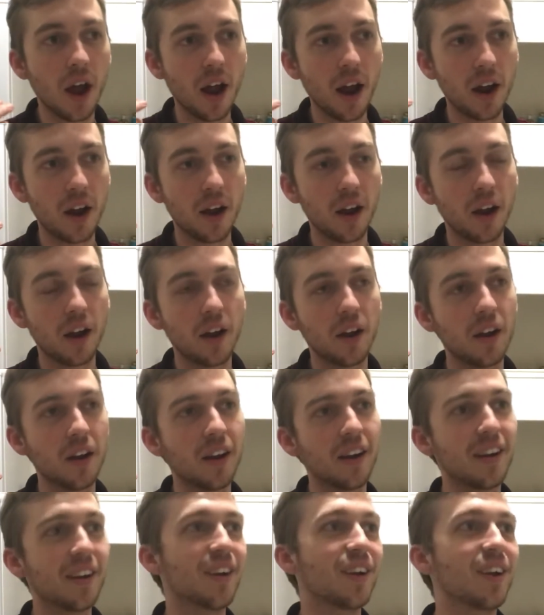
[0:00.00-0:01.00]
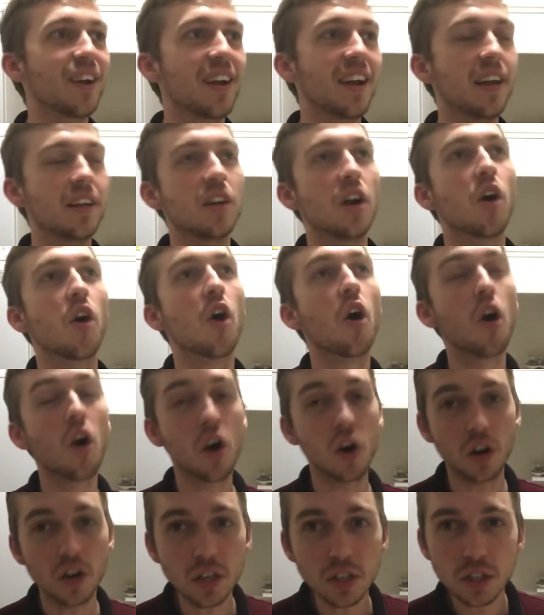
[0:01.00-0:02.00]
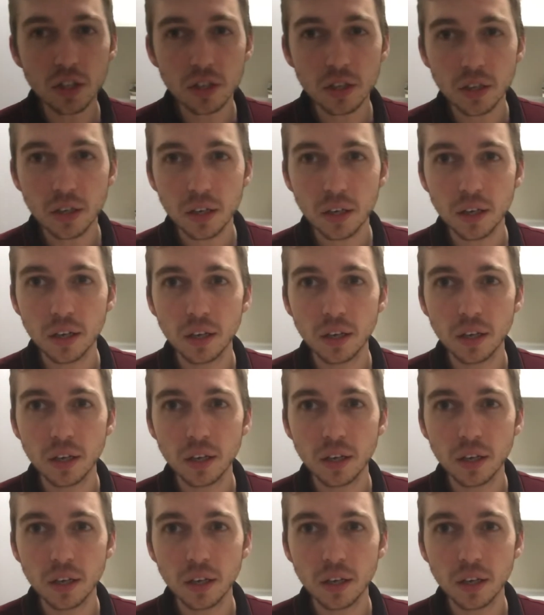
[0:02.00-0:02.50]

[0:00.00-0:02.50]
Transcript: and it hurts.